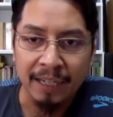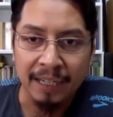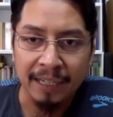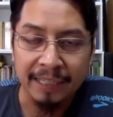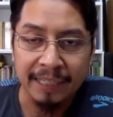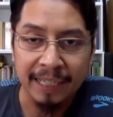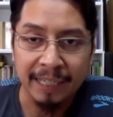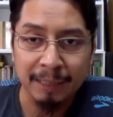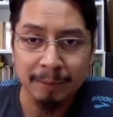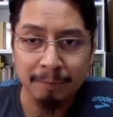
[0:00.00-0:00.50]

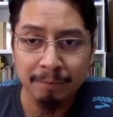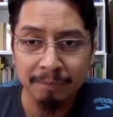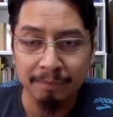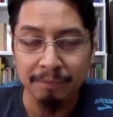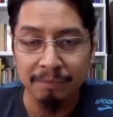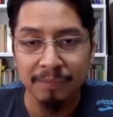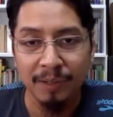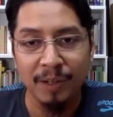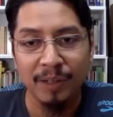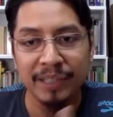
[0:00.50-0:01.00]
Now,
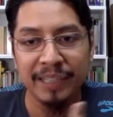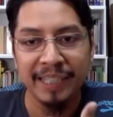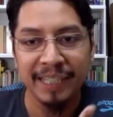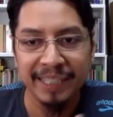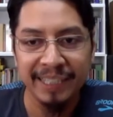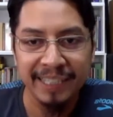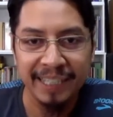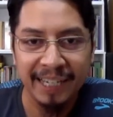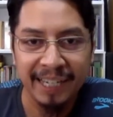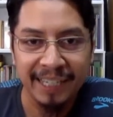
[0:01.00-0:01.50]
on the
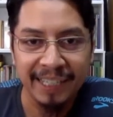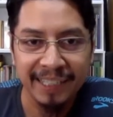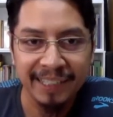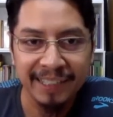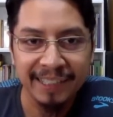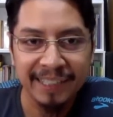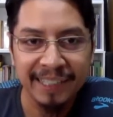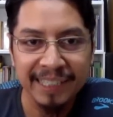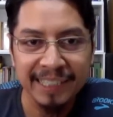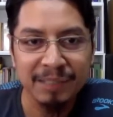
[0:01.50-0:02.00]
other
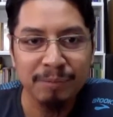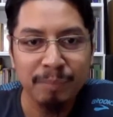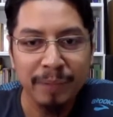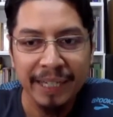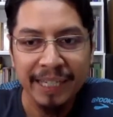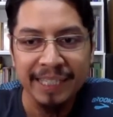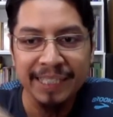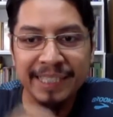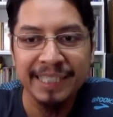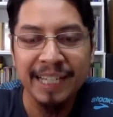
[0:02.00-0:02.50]
hand, this
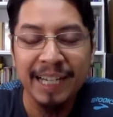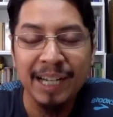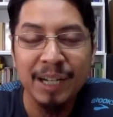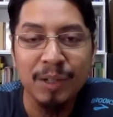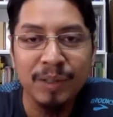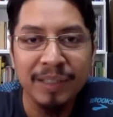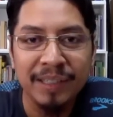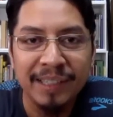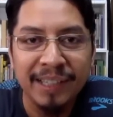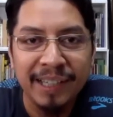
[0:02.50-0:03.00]
may
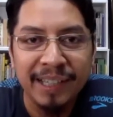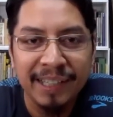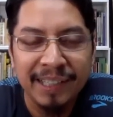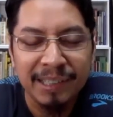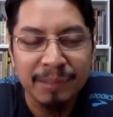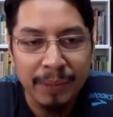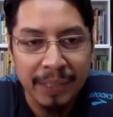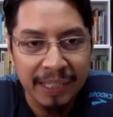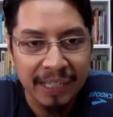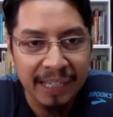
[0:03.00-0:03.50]
sound a
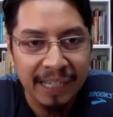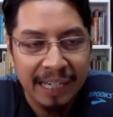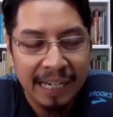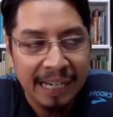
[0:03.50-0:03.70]
bit